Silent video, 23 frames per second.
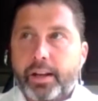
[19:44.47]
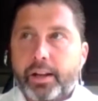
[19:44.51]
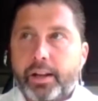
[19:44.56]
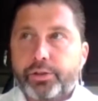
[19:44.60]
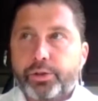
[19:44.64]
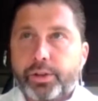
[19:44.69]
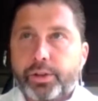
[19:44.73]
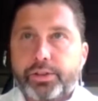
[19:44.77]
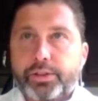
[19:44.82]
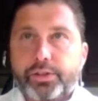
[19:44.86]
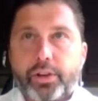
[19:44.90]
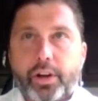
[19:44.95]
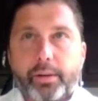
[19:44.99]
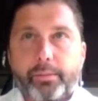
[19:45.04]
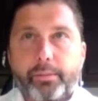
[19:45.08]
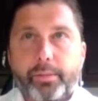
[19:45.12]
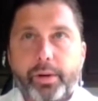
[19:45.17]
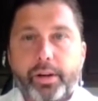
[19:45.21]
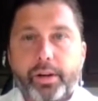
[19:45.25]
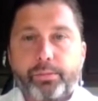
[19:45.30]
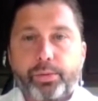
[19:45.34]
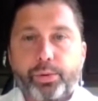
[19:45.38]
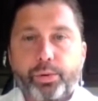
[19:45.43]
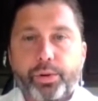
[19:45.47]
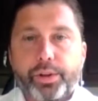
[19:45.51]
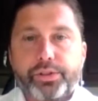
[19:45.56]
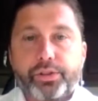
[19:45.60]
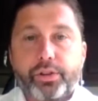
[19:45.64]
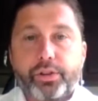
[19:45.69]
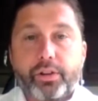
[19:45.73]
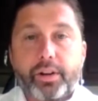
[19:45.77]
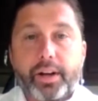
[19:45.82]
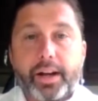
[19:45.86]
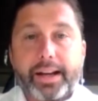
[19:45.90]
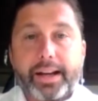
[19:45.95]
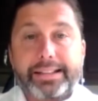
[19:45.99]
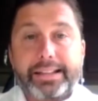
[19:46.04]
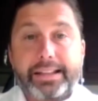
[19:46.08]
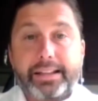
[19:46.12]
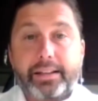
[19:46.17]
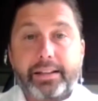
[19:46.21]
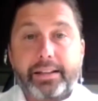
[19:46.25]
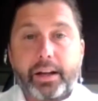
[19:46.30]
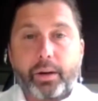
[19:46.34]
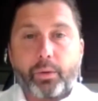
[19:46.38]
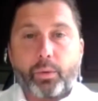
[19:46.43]
So let's talk about employees in our
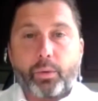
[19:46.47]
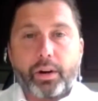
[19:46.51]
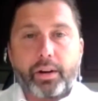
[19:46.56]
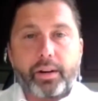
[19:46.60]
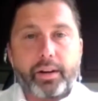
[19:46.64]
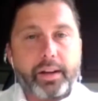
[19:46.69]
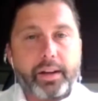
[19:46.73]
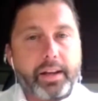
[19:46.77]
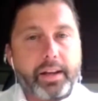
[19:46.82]
IT network.